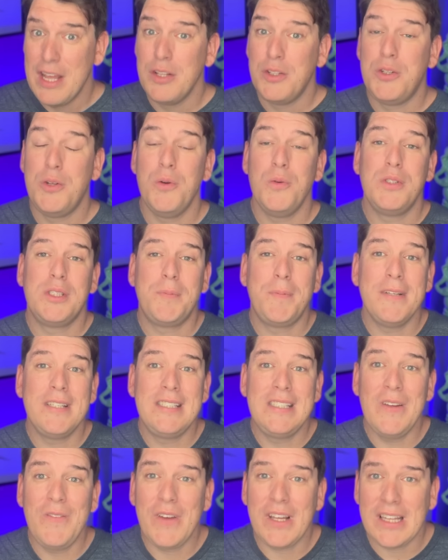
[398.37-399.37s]
to
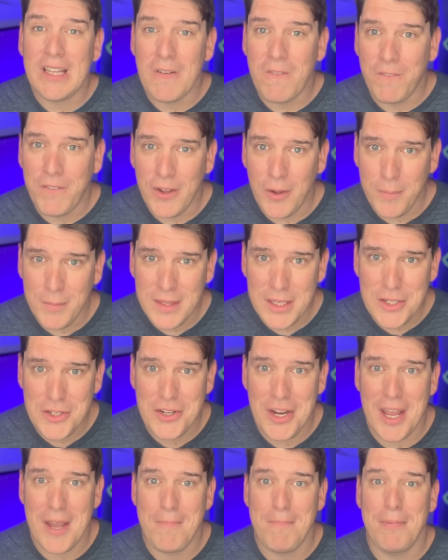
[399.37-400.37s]
specifically film the
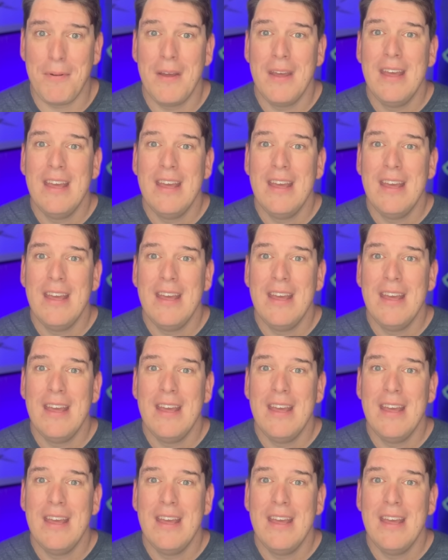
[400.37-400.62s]
ship,